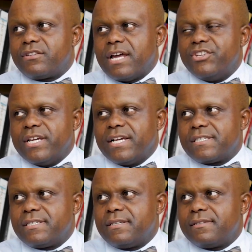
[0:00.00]

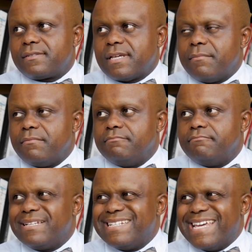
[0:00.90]
adjust
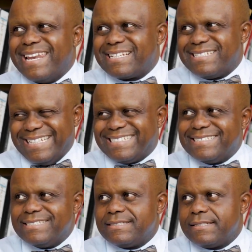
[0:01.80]
some direct
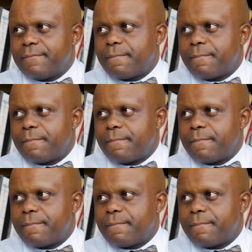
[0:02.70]
taxes,